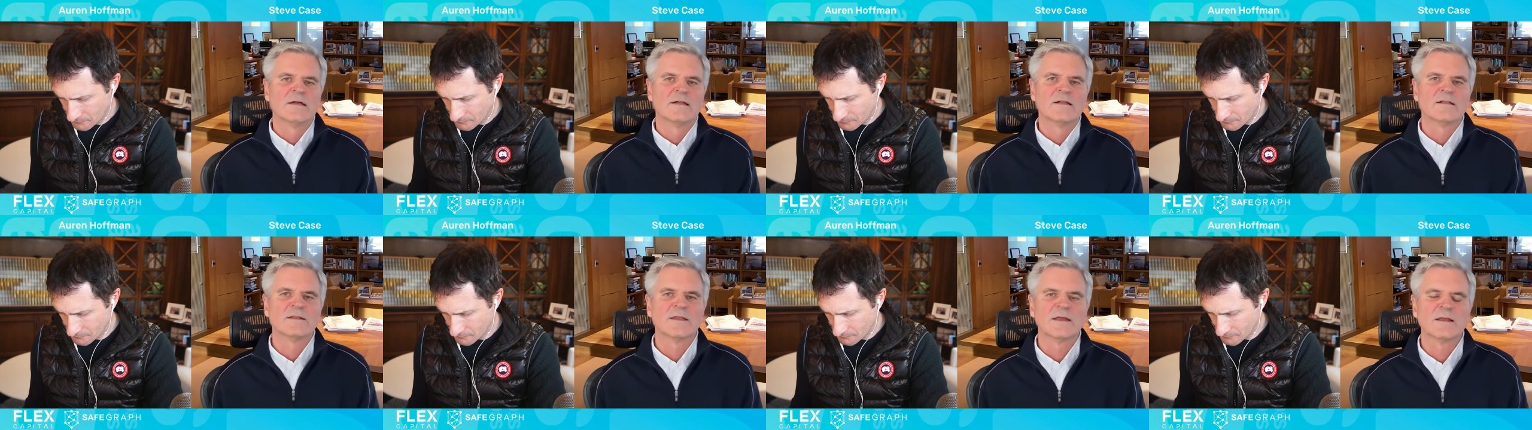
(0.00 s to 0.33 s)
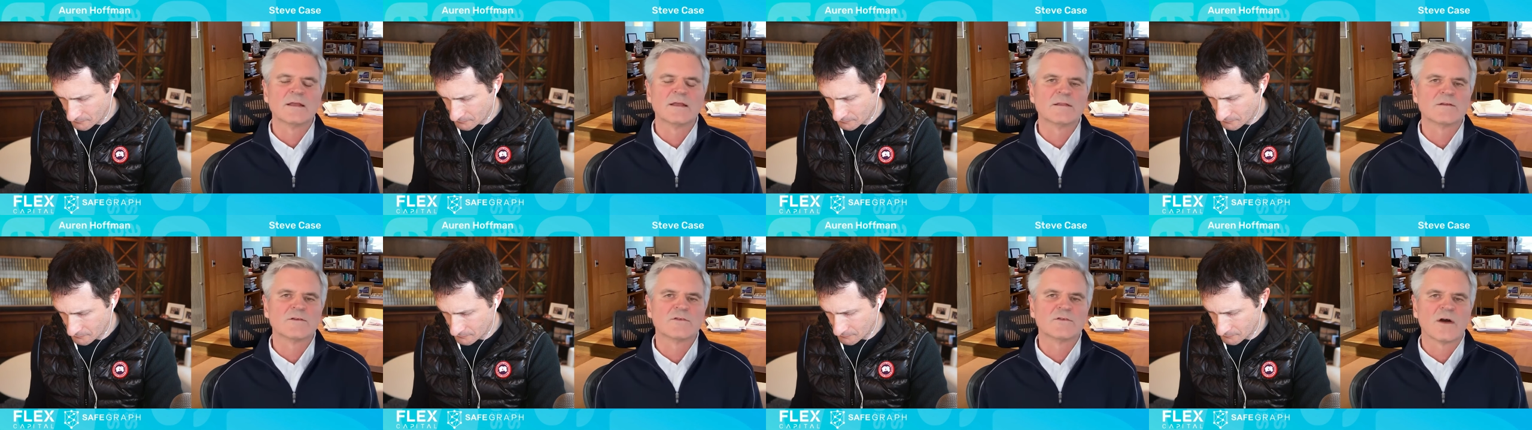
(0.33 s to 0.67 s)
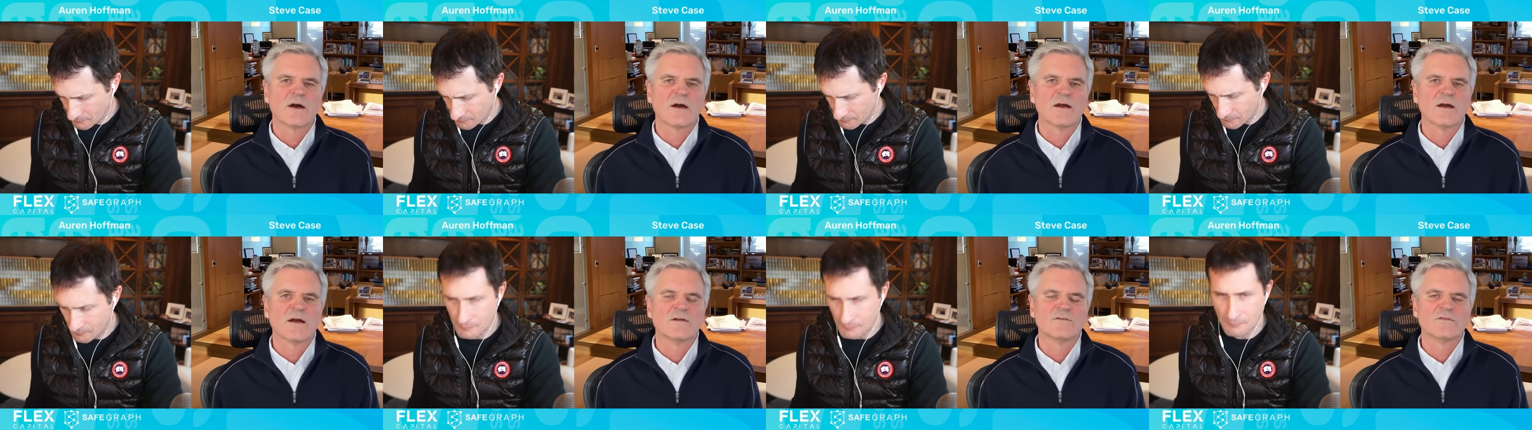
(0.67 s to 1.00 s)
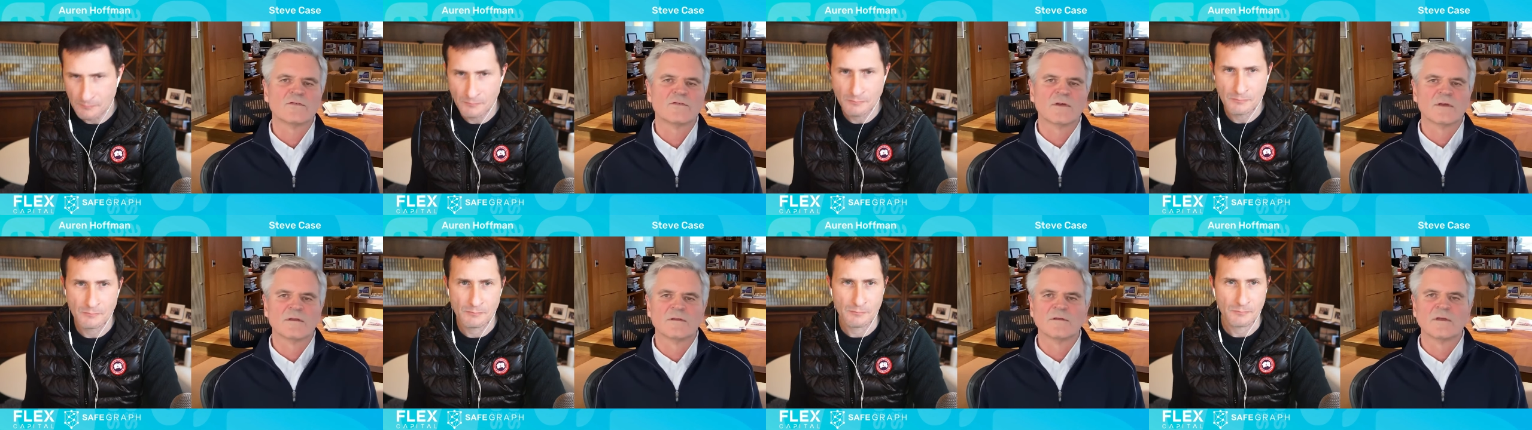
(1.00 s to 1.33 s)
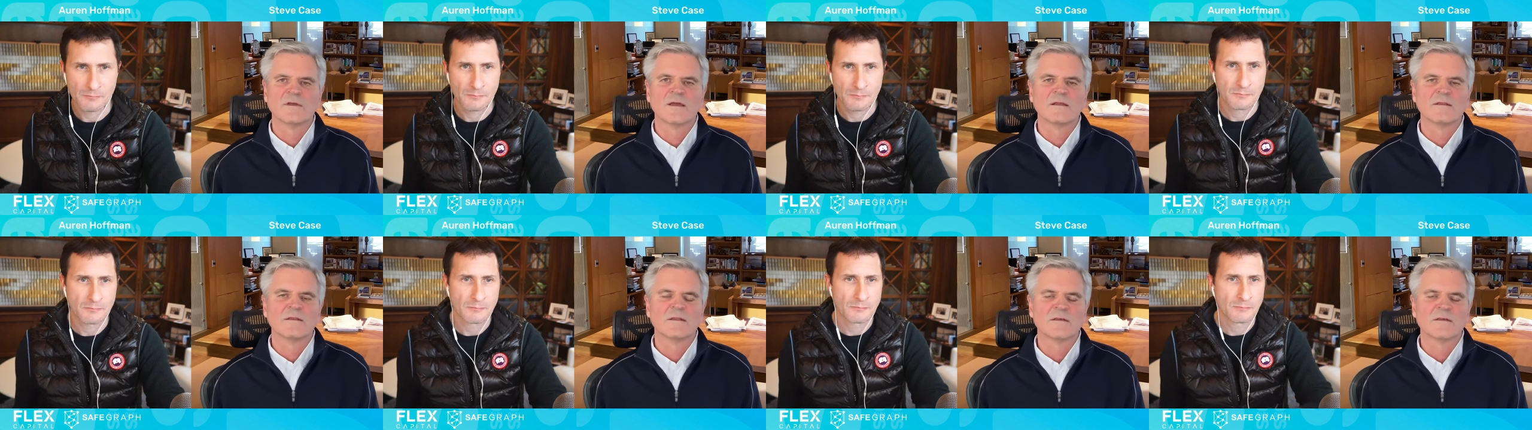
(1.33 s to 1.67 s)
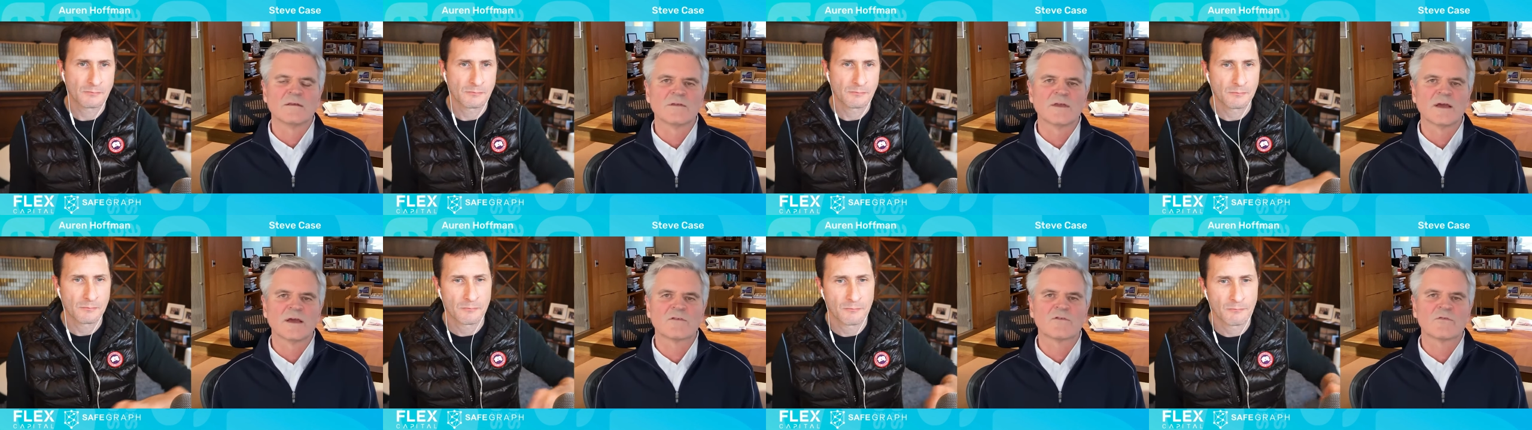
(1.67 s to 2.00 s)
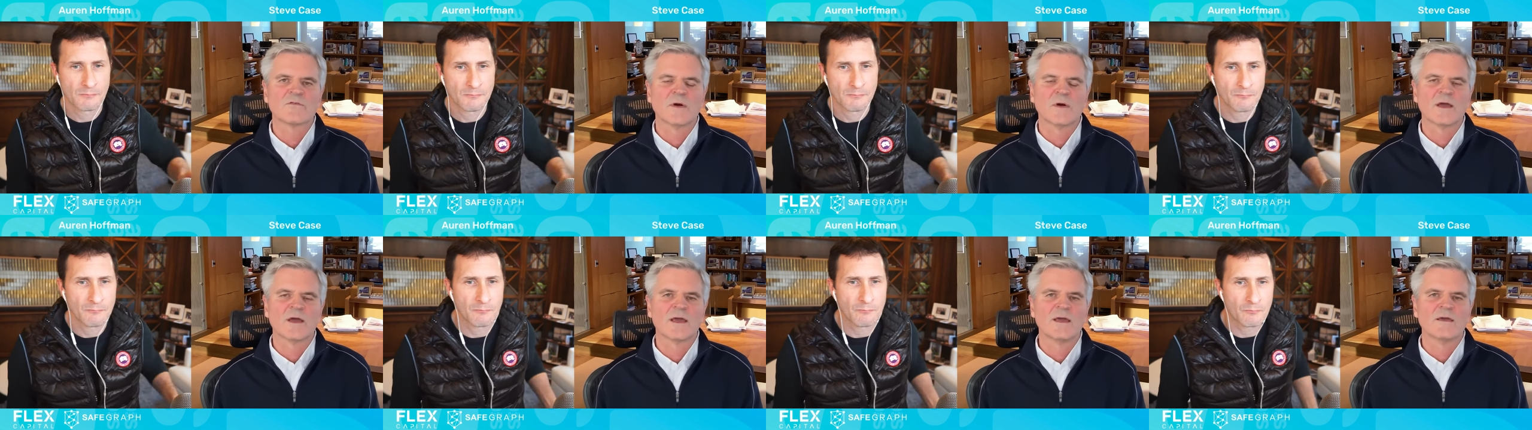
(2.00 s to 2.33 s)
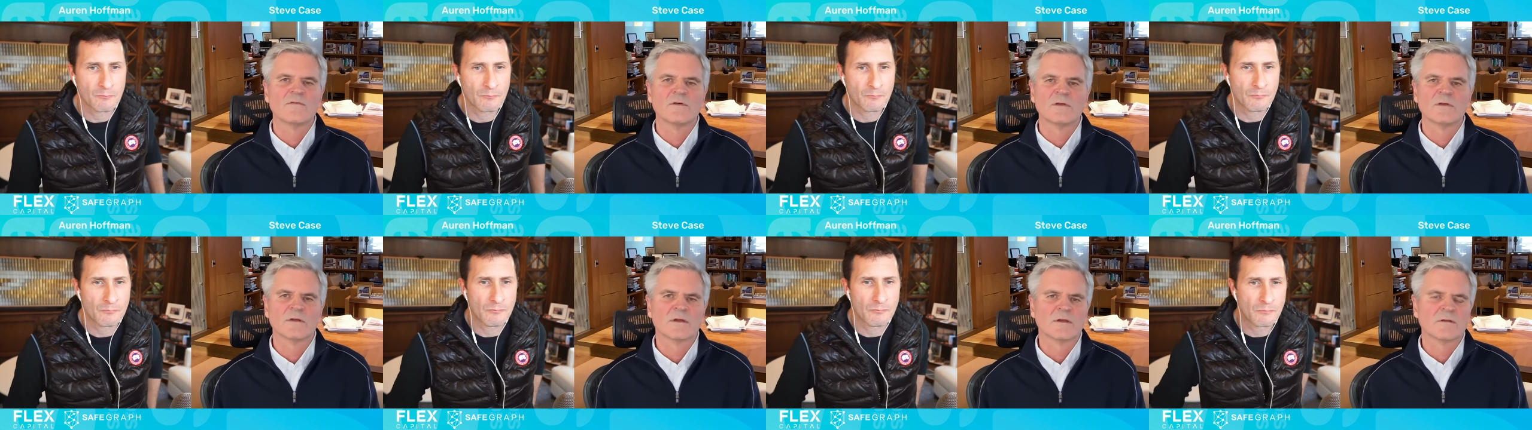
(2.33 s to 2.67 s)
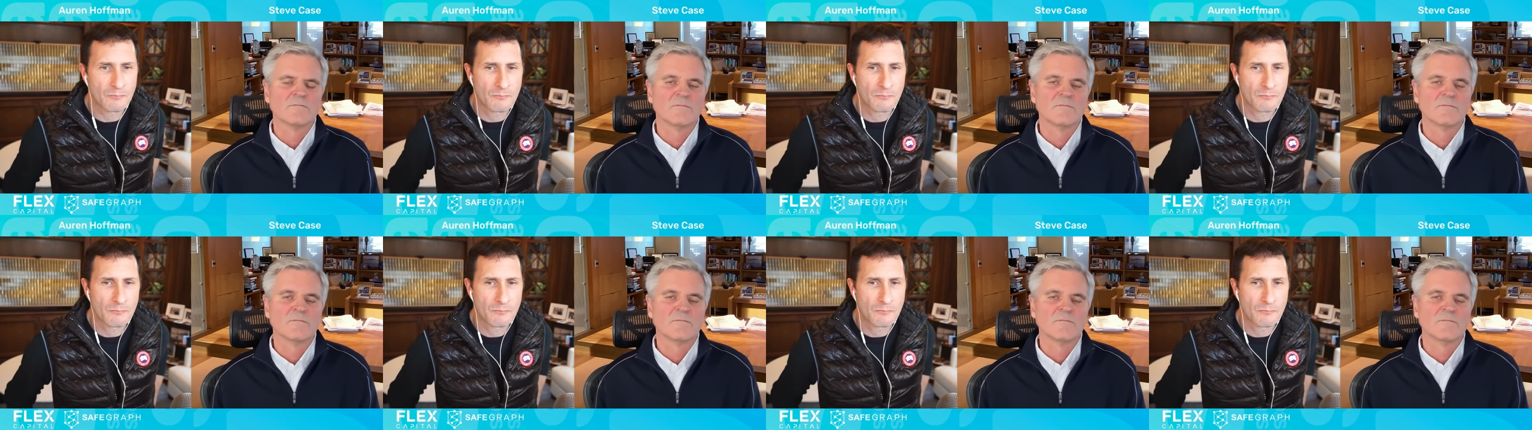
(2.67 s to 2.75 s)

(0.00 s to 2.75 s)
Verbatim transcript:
Speaker 1: leading the charge in, in this next wave and